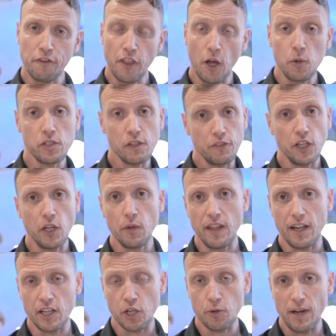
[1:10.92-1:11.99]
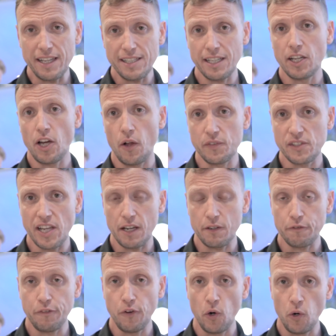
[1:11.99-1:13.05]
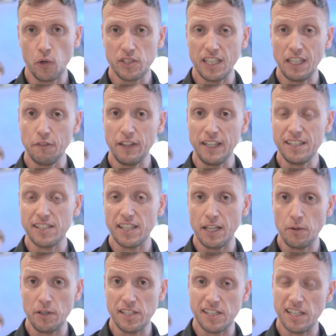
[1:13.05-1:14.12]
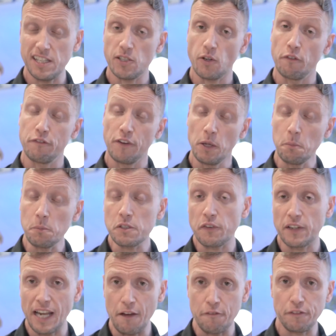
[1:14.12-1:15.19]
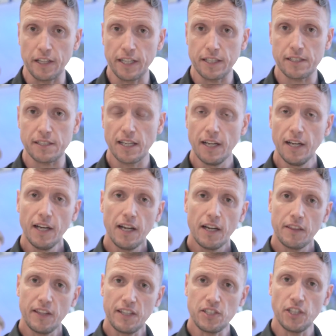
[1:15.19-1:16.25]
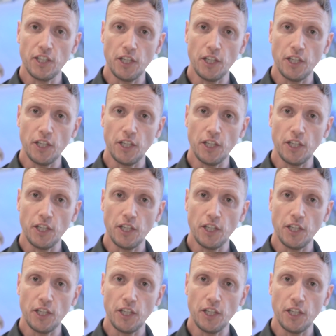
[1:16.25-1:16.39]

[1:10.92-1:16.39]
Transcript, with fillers: for those of you that are creating content for TV series or films for Netflix, this